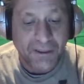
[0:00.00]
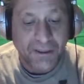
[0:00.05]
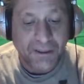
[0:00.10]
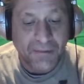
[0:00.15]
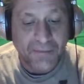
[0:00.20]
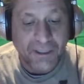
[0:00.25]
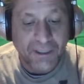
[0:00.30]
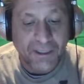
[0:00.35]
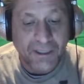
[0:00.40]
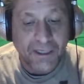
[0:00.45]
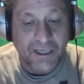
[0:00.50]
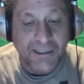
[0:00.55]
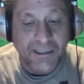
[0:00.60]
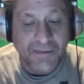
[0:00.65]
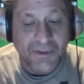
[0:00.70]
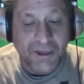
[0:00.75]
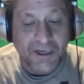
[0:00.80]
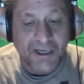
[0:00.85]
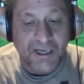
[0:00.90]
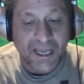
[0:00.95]
The minute I
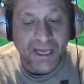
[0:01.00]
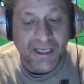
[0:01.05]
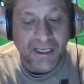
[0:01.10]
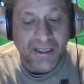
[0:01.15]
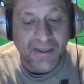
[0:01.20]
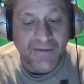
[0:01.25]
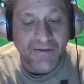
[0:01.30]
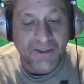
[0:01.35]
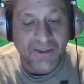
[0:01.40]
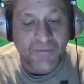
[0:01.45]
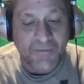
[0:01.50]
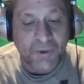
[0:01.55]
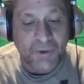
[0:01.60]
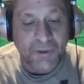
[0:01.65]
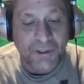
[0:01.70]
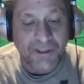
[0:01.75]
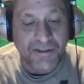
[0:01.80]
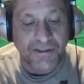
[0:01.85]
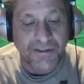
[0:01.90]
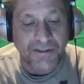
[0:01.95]
spot any of these
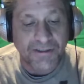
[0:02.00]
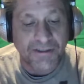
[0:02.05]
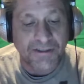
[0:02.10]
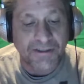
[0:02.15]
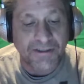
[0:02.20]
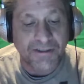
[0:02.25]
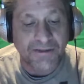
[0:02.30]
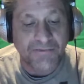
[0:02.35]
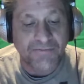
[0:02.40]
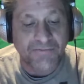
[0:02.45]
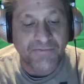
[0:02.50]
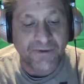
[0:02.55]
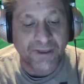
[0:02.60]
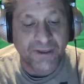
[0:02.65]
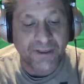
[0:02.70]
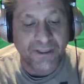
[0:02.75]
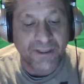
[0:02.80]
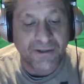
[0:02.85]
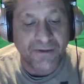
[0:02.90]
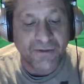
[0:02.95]
poisonous
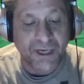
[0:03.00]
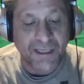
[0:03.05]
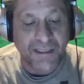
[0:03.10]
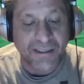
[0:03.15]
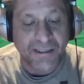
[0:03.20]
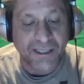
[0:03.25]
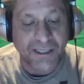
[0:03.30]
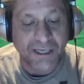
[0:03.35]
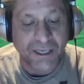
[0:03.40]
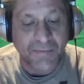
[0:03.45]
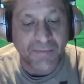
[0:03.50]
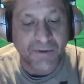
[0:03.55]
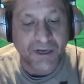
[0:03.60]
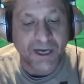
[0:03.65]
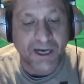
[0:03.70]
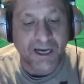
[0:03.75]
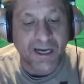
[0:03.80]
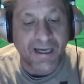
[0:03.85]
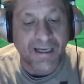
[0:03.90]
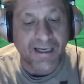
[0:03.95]
feelings rising up,
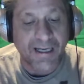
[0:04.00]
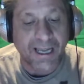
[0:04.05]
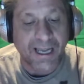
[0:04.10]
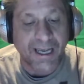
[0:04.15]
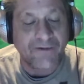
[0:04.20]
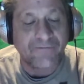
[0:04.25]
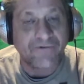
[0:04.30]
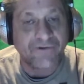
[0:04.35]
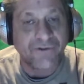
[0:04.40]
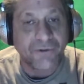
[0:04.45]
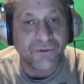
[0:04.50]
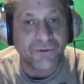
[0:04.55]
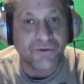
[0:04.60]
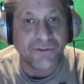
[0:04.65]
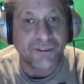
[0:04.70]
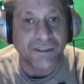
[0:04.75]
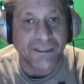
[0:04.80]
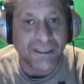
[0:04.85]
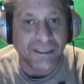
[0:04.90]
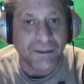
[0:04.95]
I have
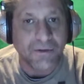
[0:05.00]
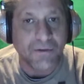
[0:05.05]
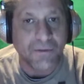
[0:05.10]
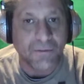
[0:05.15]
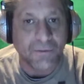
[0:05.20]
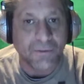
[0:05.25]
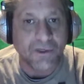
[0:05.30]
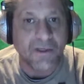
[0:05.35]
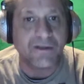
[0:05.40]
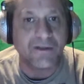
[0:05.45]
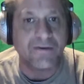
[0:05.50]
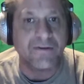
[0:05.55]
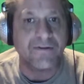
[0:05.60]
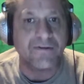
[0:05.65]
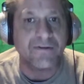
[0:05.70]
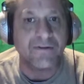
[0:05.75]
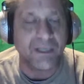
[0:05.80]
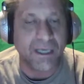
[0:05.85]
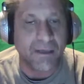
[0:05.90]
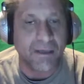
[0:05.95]
to deal with
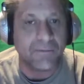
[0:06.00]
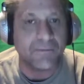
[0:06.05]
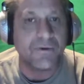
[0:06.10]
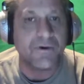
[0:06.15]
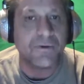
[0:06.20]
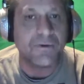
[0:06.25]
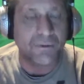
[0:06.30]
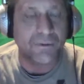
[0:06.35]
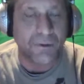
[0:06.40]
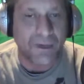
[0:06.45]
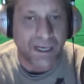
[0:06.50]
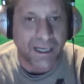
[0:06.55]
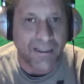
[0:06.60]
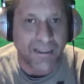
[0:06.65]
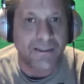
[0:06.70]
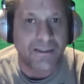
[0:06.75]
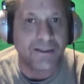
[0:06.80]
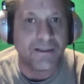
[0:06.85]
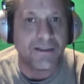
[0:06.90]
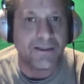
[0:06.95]
them.
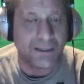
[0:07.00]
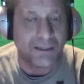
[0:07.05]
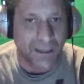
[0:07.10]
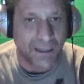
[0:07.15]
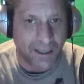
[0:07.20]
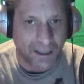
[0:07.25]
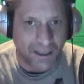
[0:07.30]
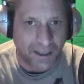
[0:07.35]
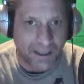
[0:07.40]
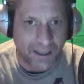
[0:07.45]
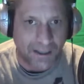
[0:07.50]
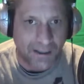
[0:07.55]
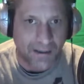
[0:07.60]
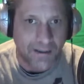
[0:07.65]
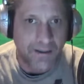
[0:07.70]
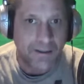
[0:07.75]
Great line.